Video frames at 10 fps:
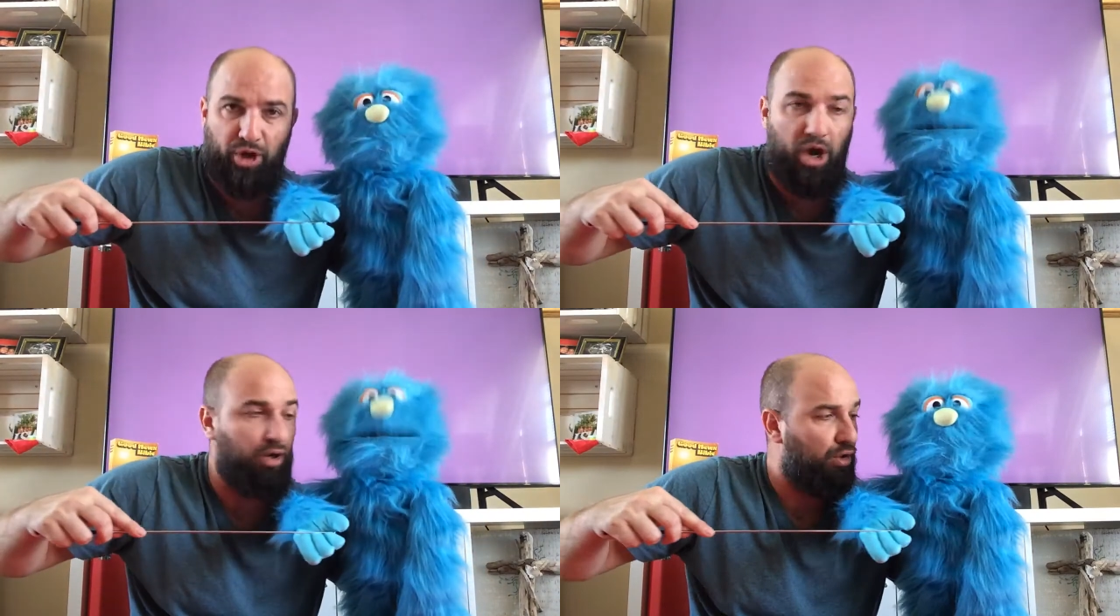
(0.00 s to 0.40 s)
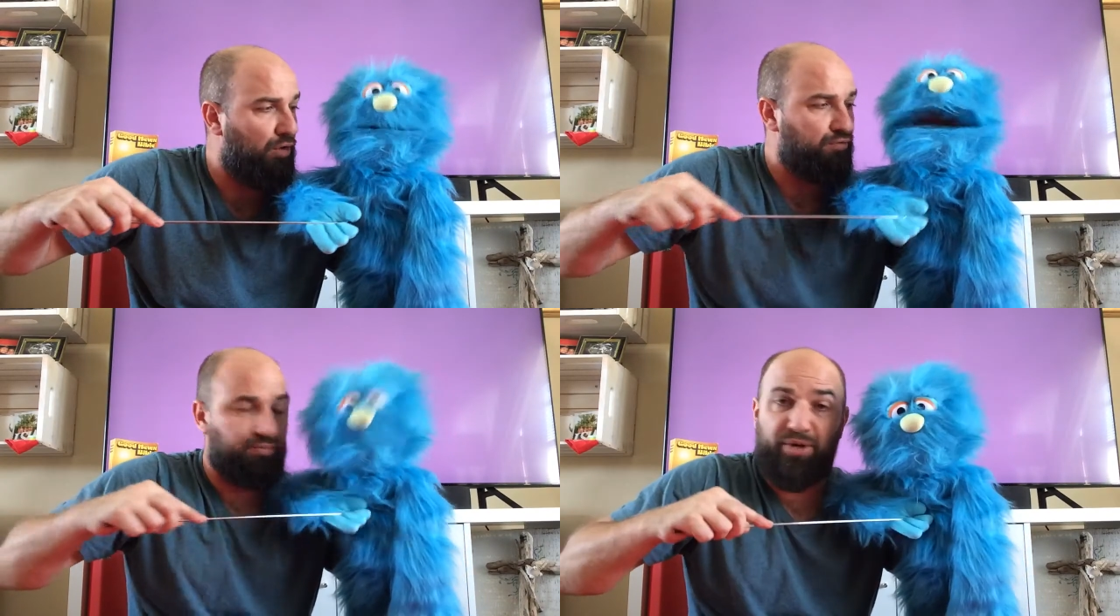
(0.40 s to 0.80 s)
God
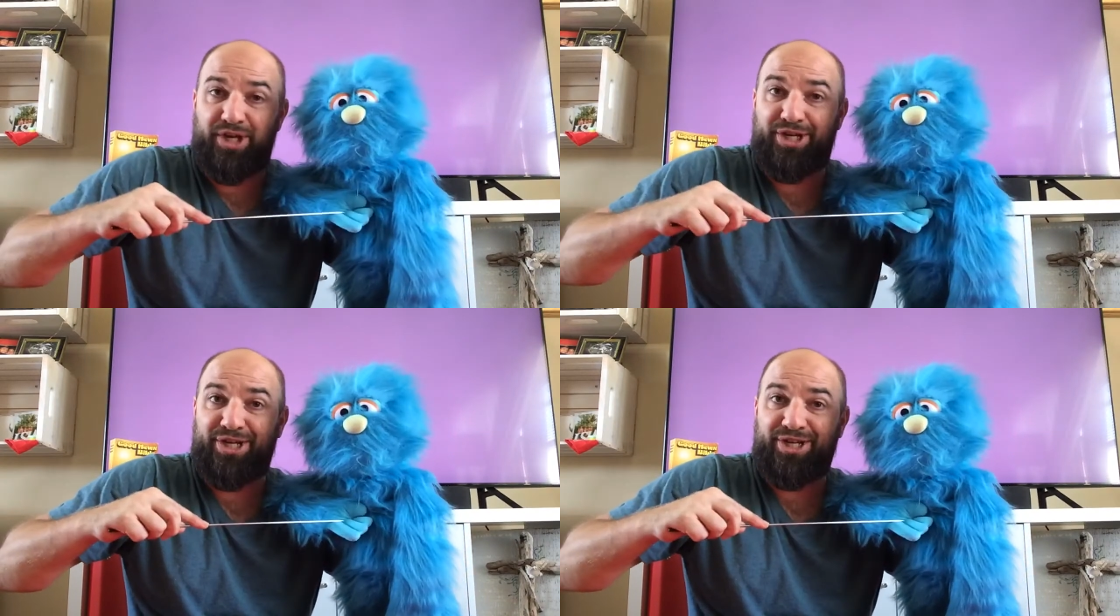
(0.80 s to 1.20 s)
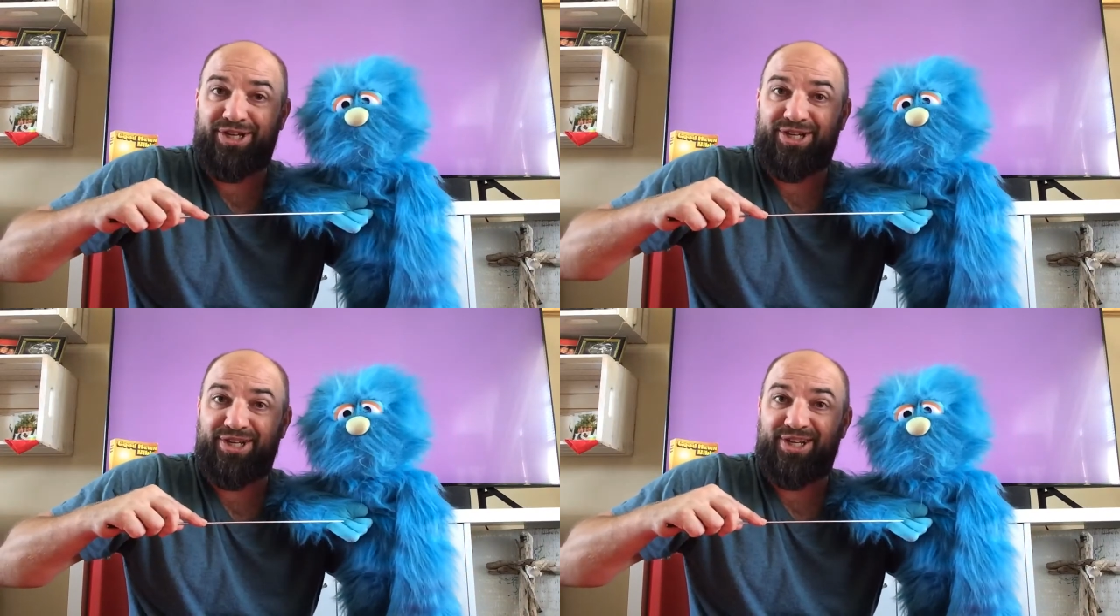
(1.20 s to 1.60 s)
loves me.
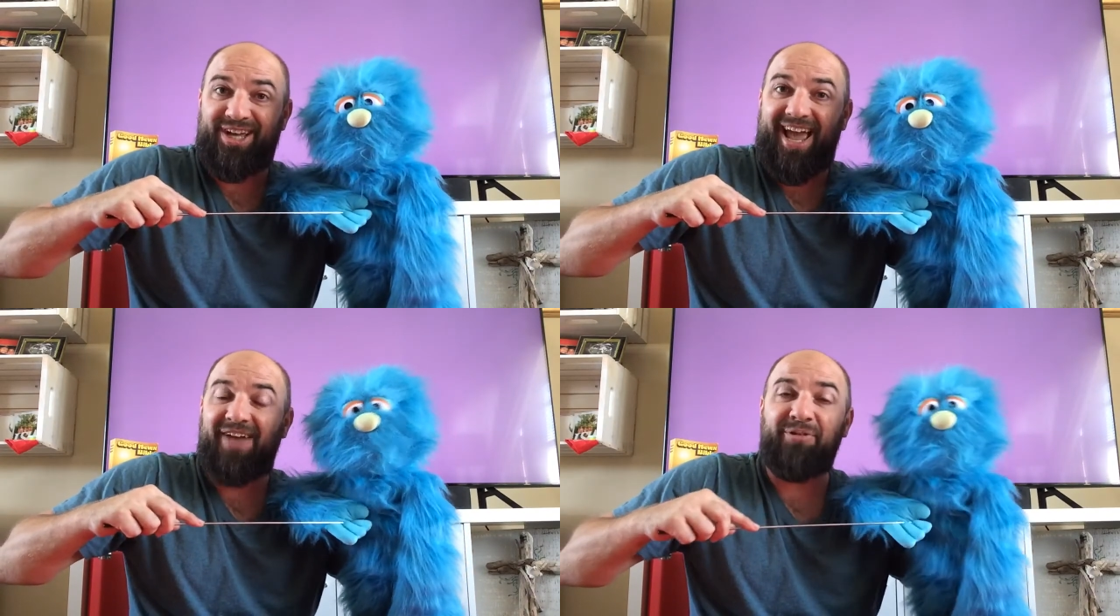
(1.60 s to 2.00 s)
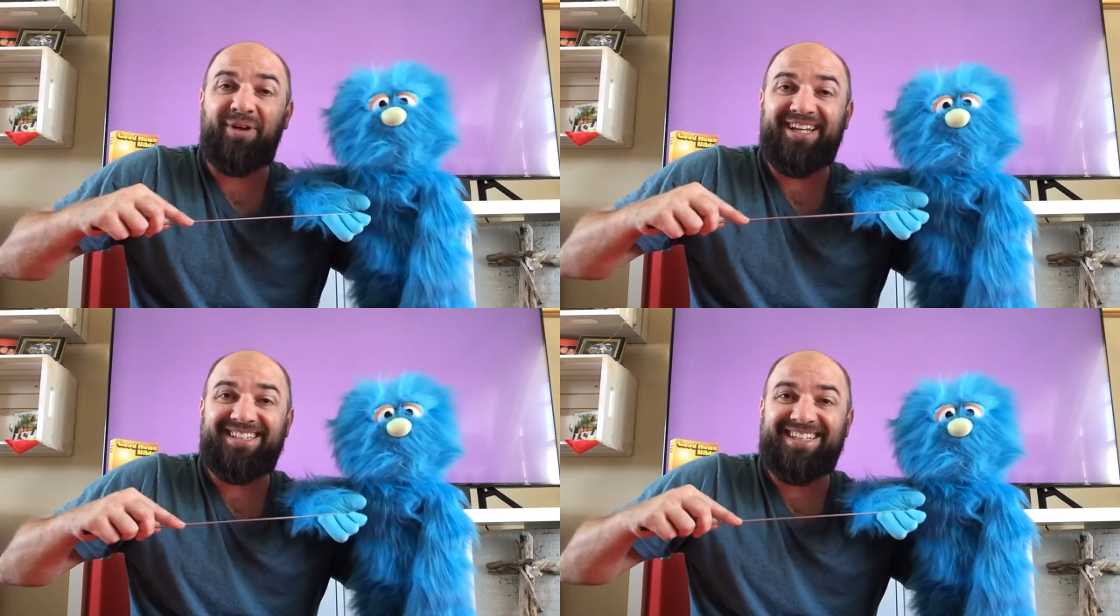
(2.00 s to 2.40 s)

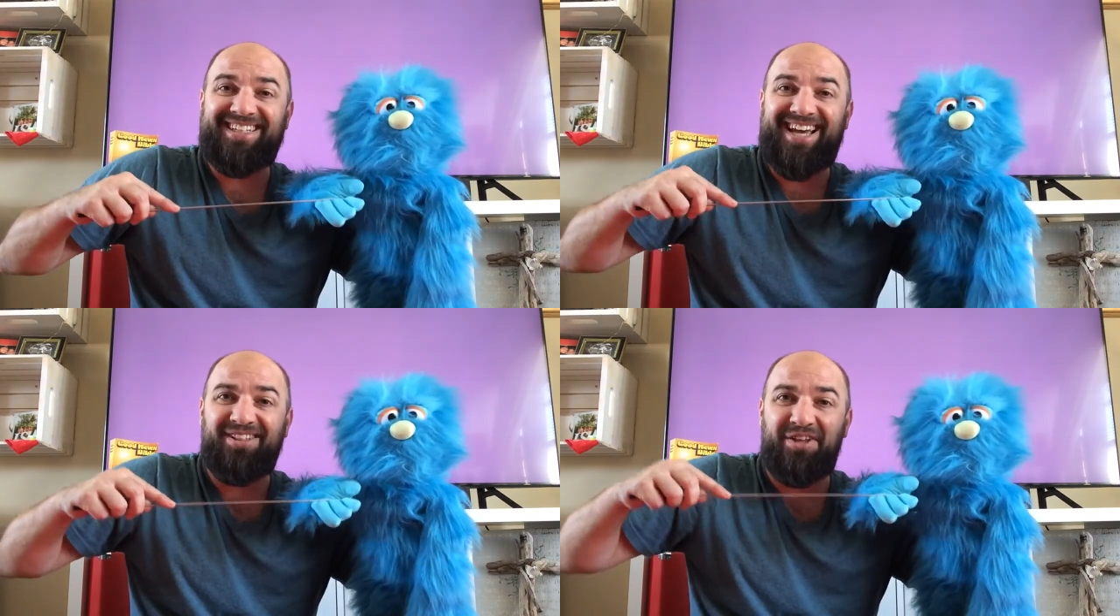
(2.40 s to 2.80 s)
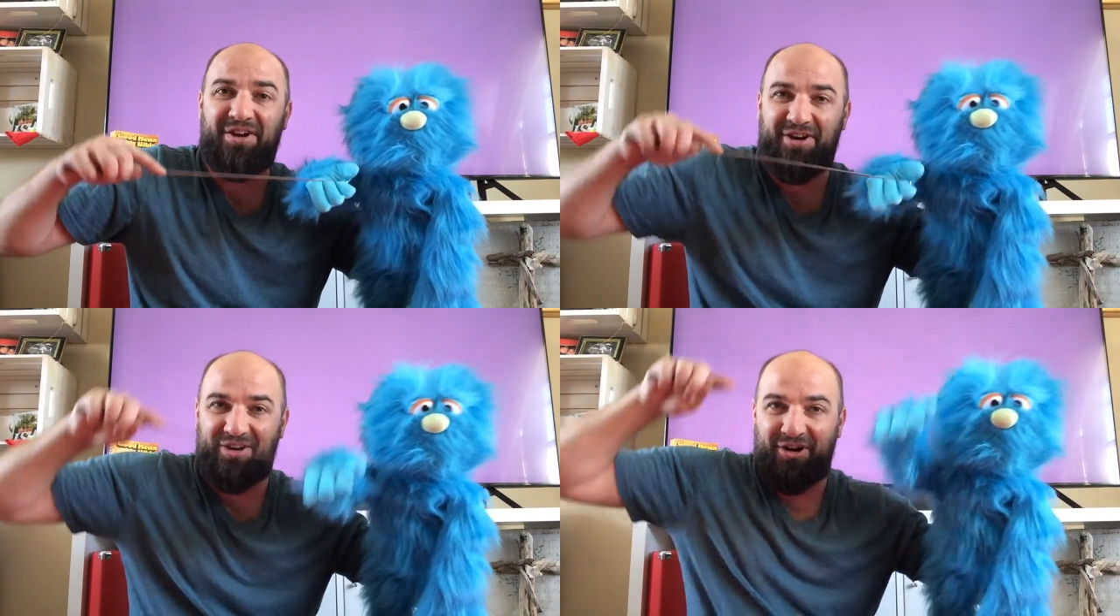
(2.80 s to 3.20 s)
Everybody
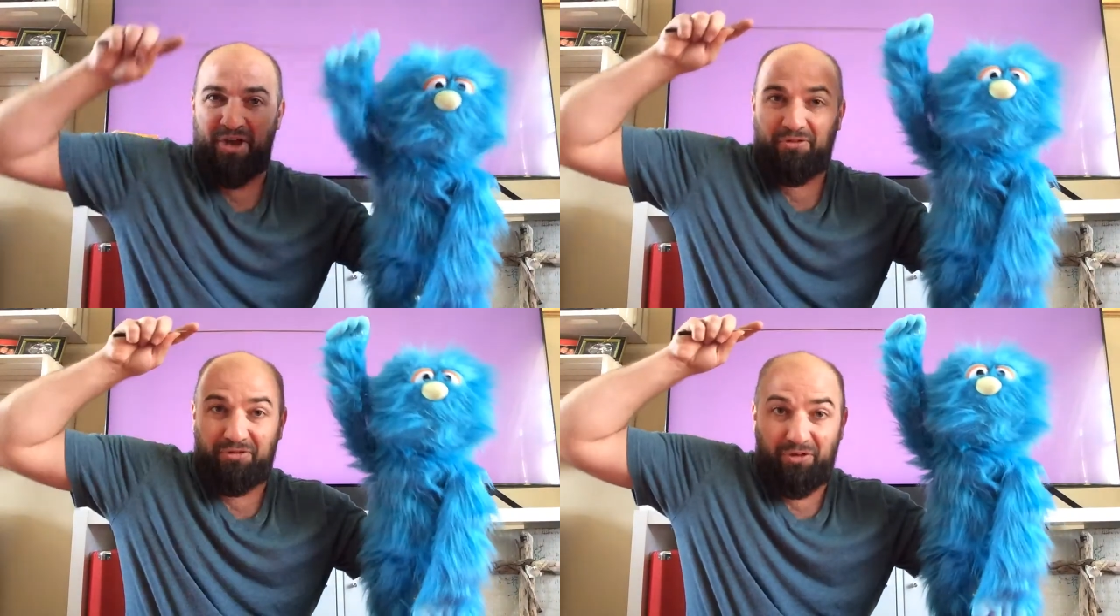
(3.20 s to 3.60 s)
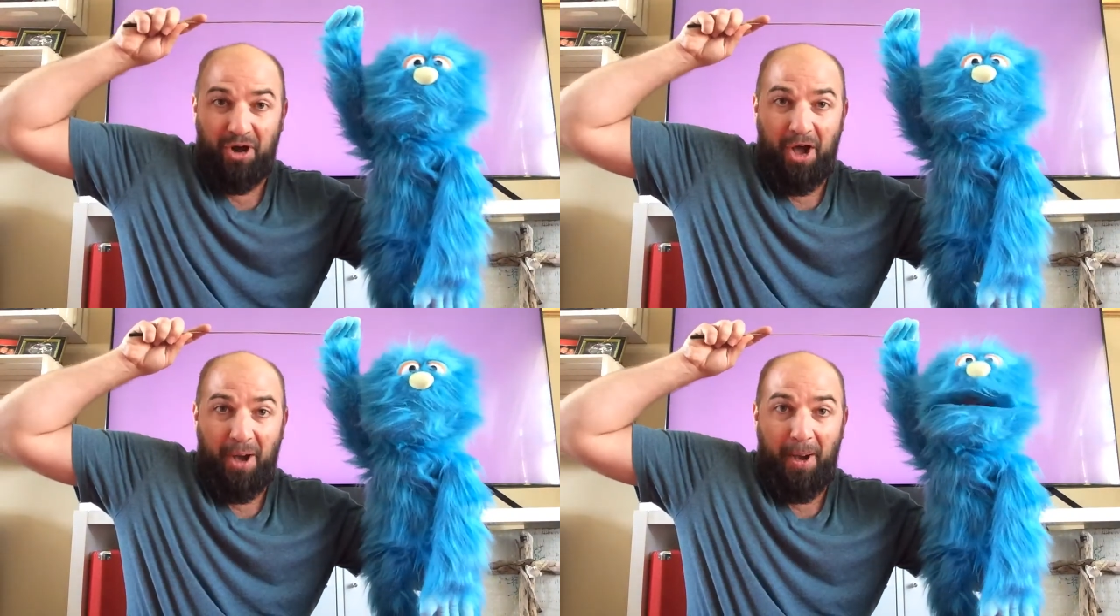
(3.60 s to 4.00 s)
together.
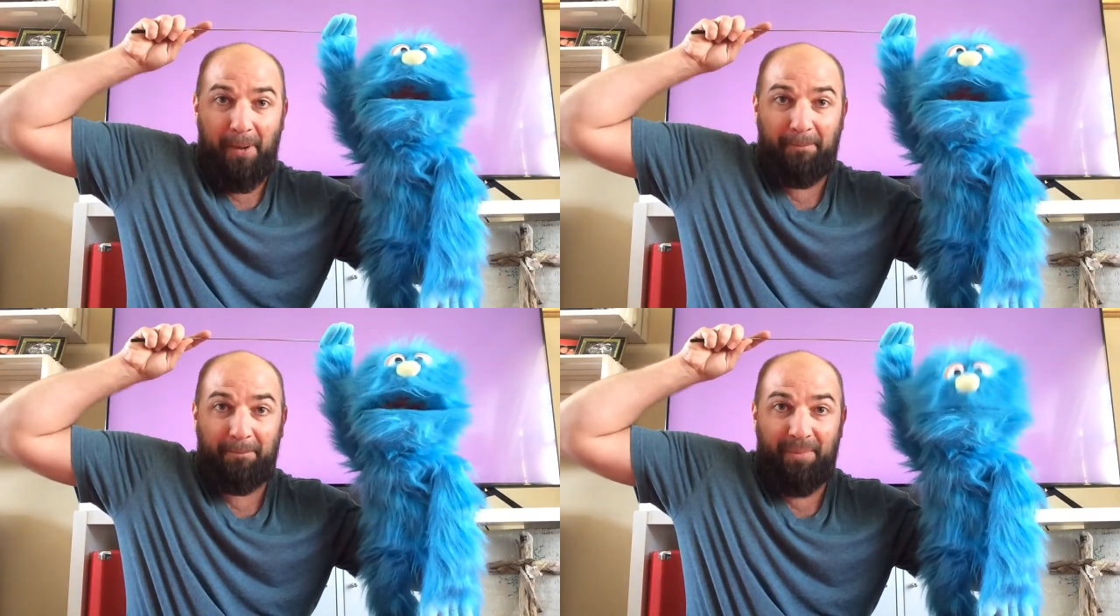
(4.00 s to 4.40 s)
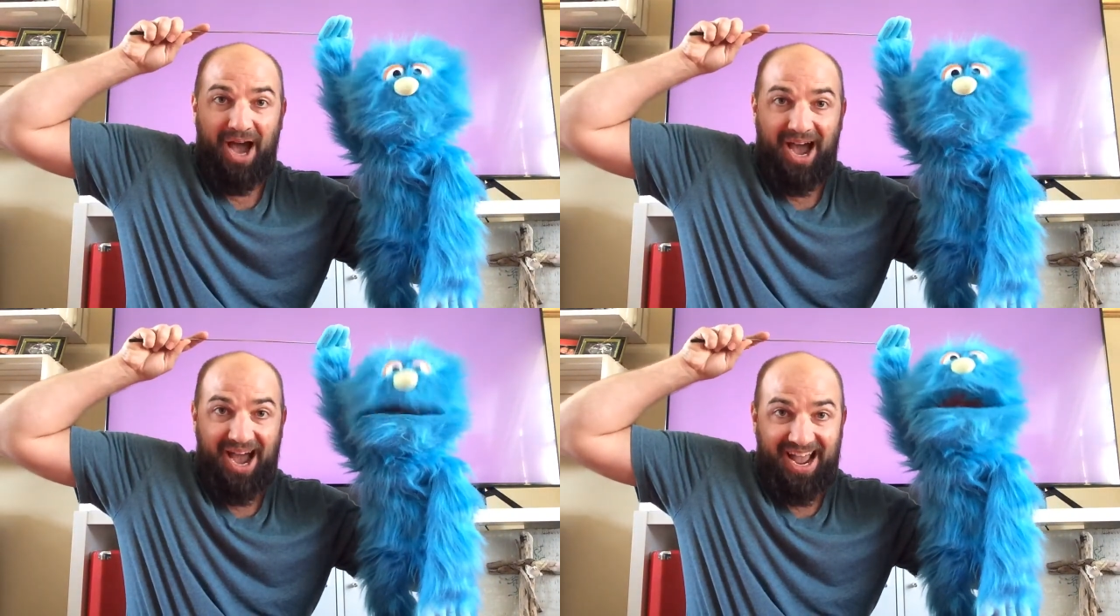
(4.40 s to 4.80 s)
From
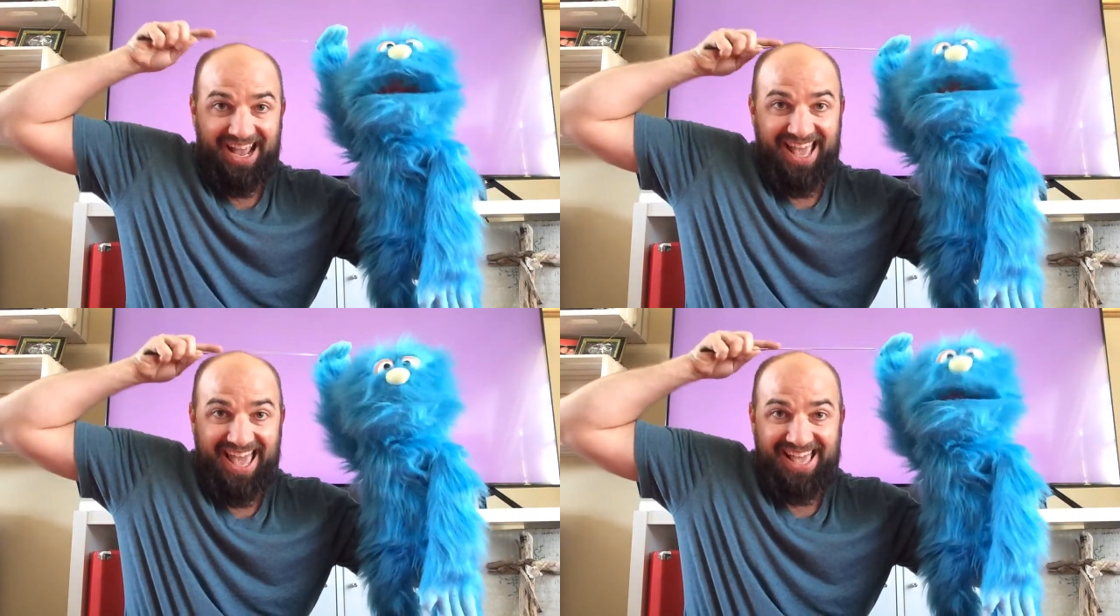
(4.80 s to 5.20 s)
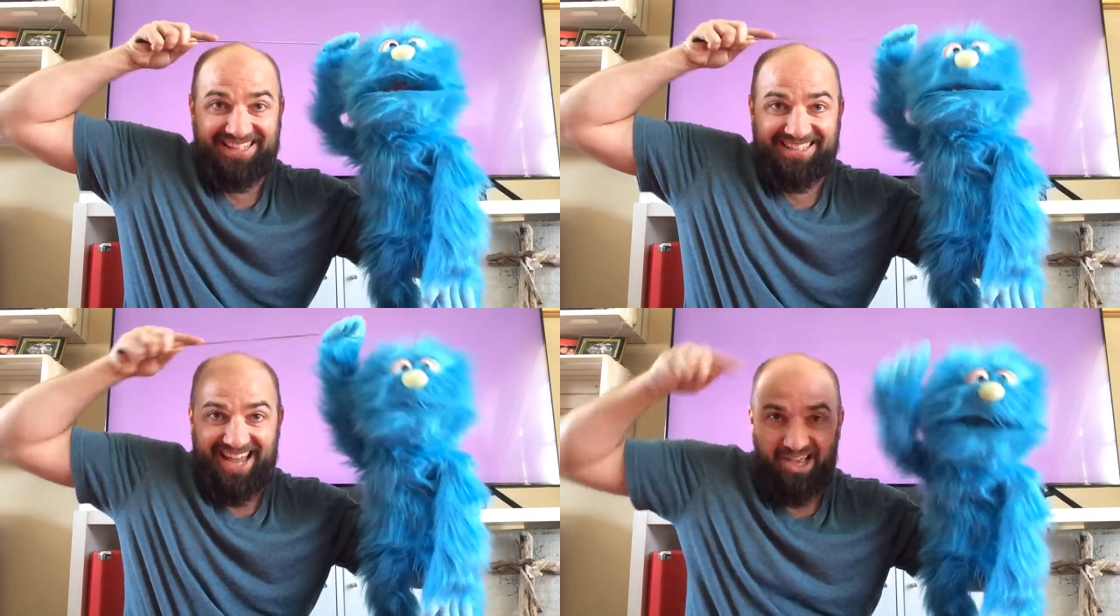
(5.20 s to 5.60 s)
my
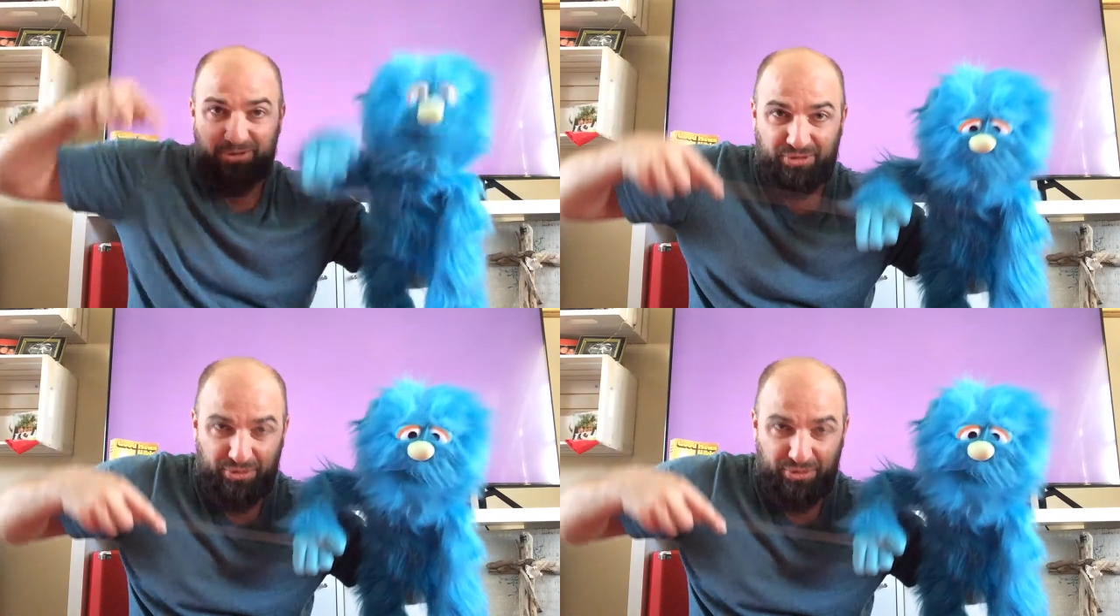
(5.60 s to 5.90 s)
head down